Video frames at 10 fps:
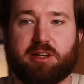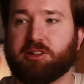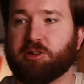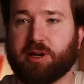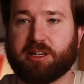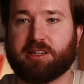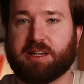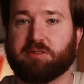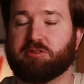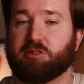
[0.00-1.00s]
in your bank
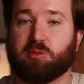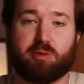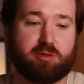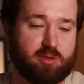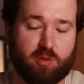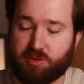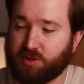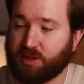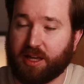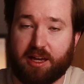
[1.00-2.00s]
account to put towards
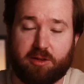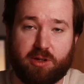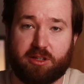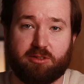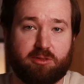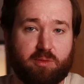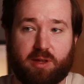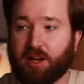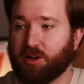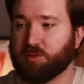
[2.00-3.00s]
your care when you
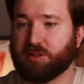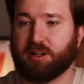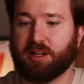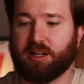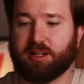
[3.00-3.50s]
get older,